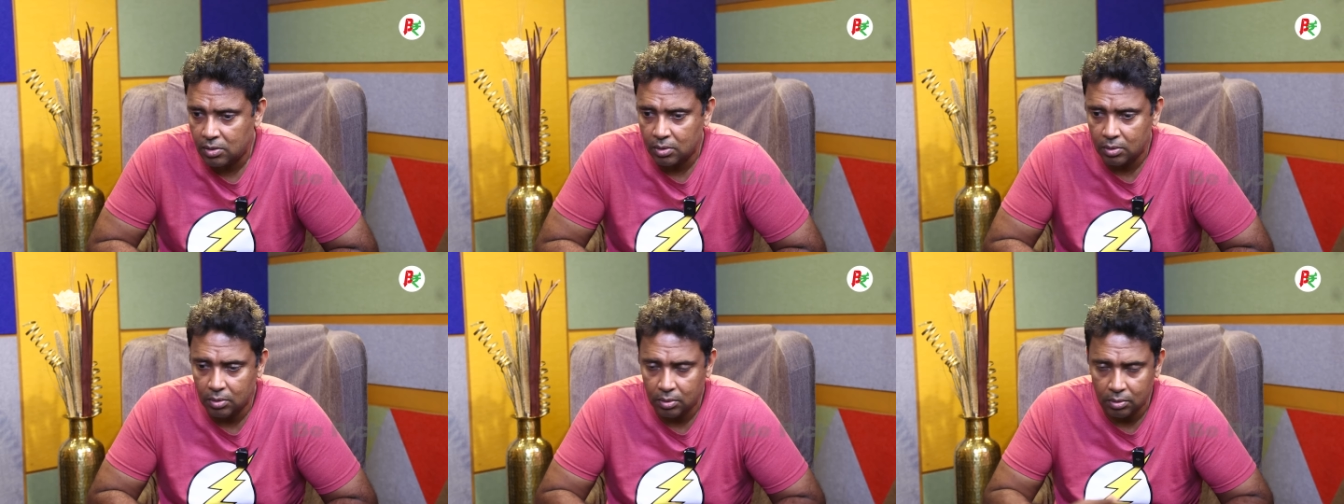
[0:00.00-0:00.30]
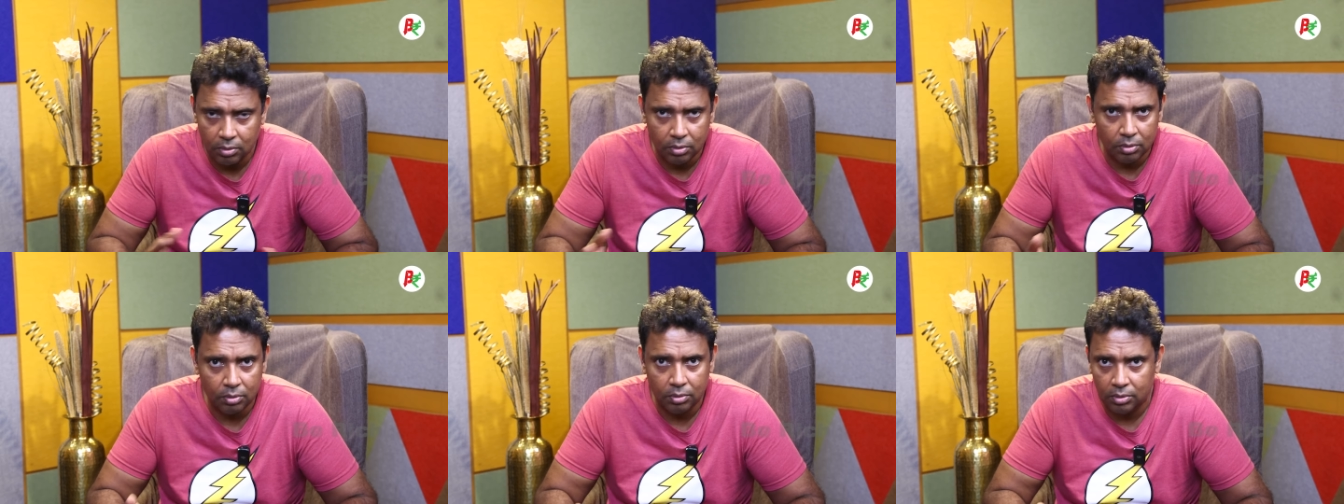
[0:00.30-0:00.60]

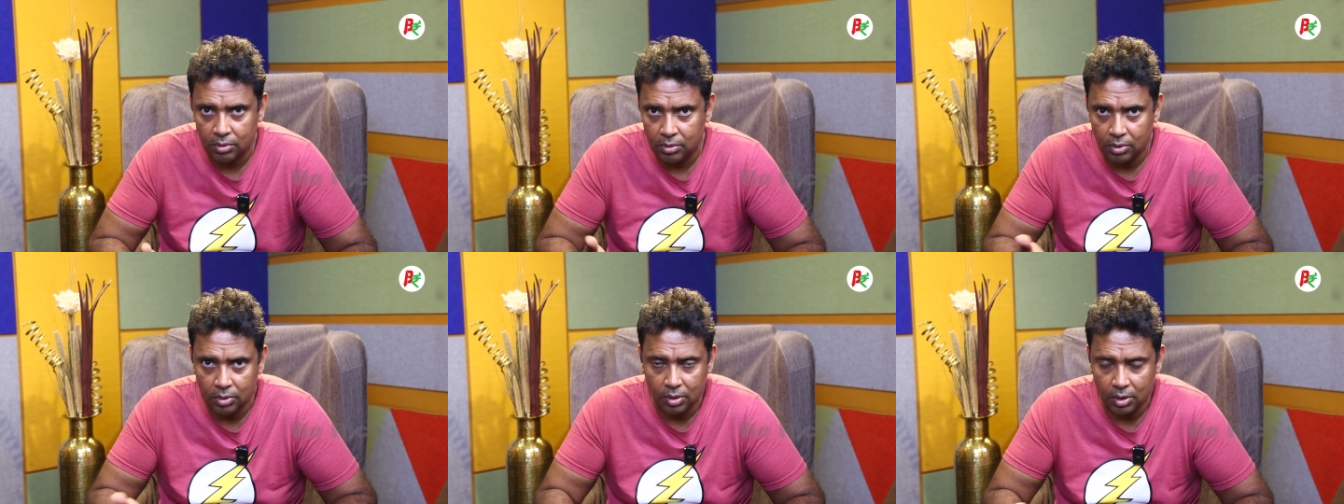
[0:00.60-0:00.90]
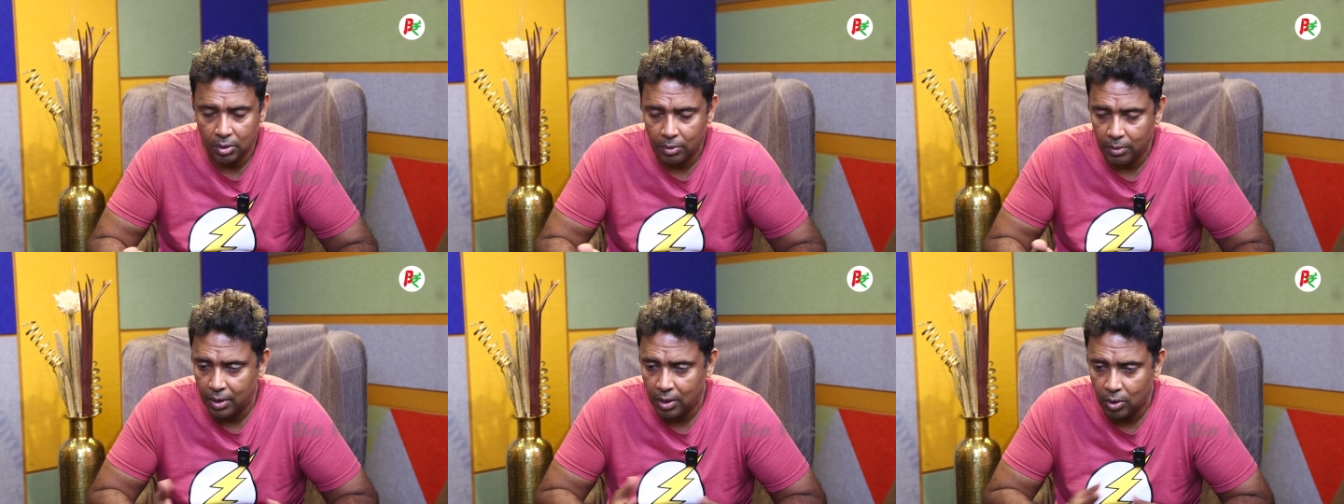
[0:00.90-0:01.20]
So those
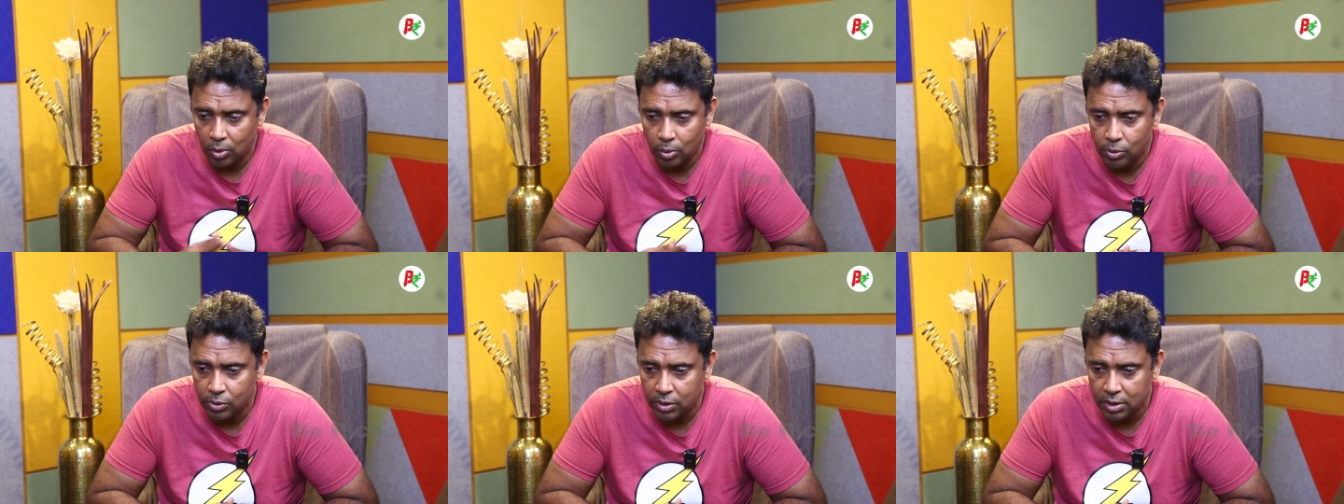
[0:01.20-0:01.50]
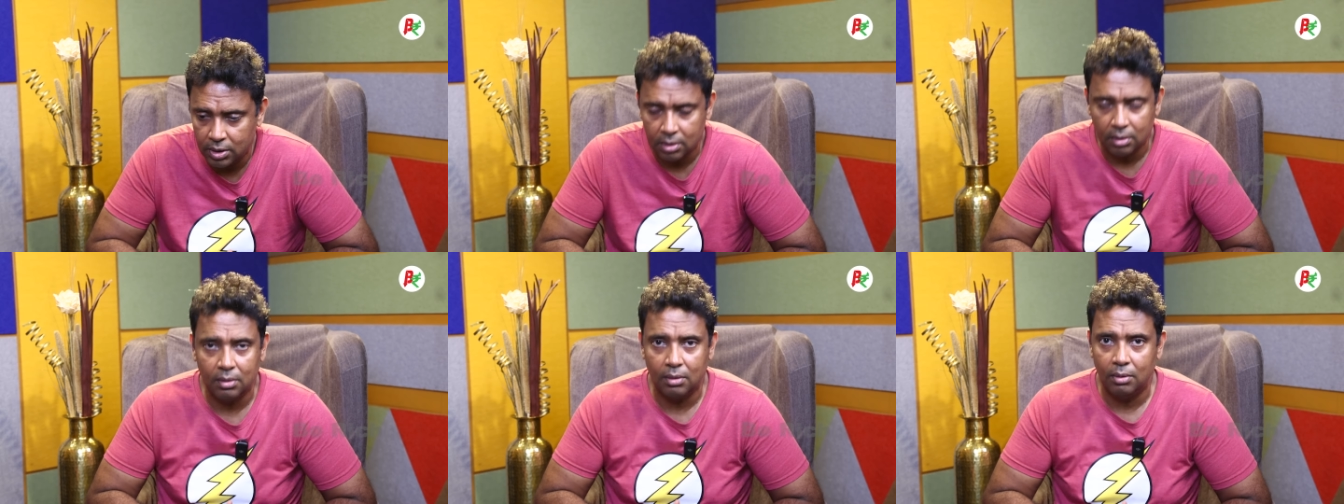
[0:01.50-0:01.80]
are the
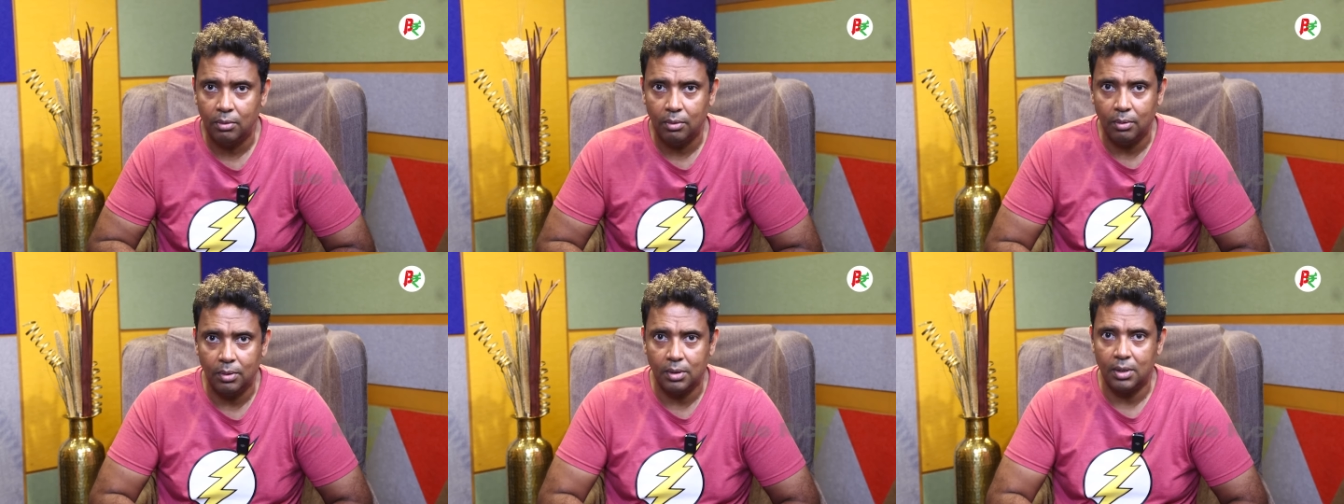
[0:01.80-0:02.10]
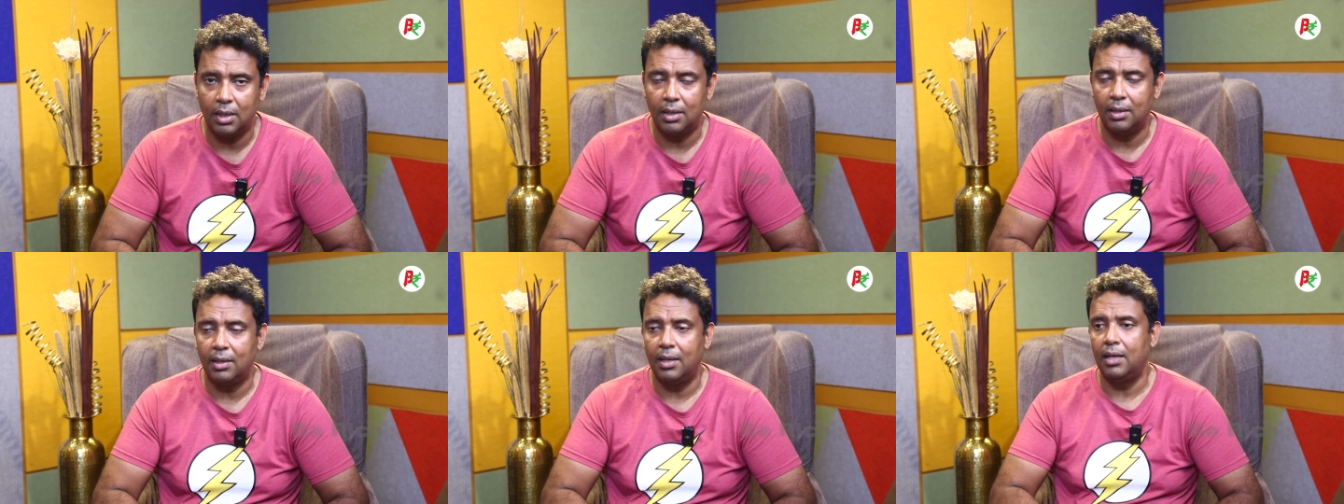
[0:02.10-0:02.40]
rules
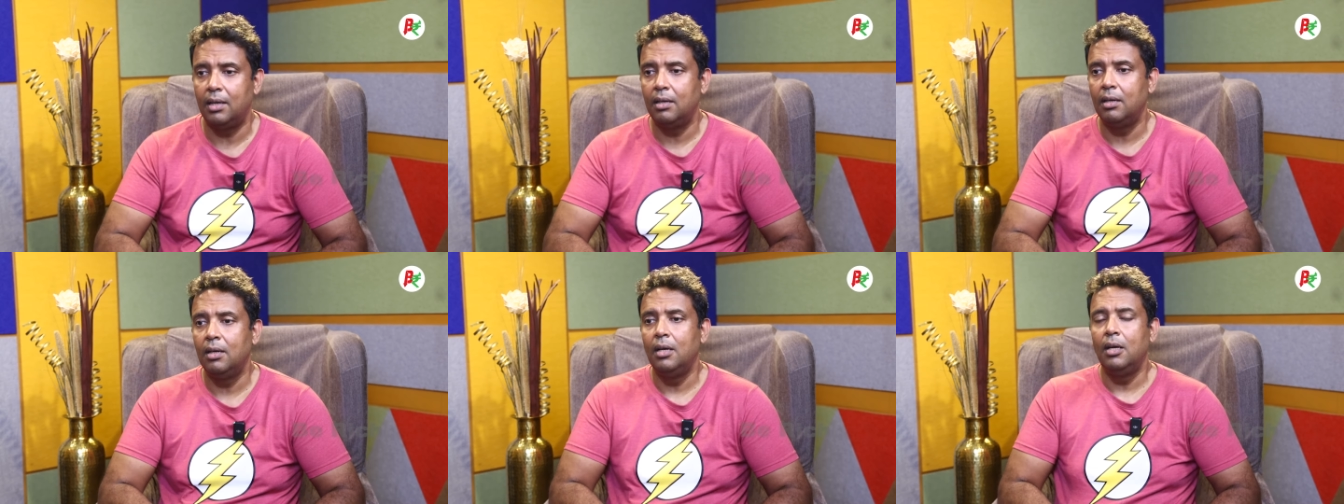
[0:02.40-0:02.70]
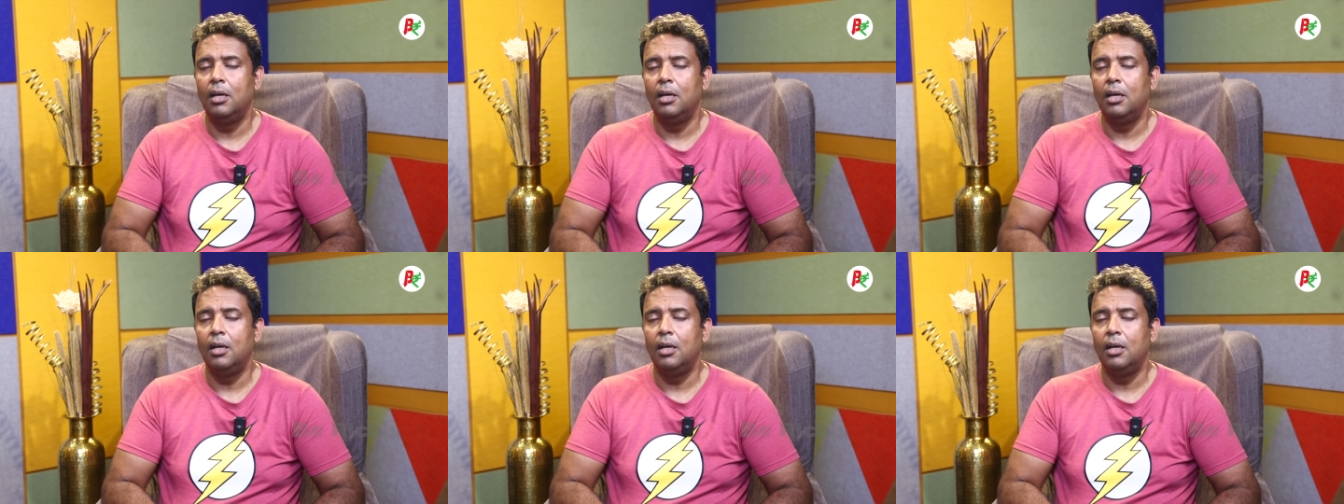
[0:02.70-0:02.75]
which are there.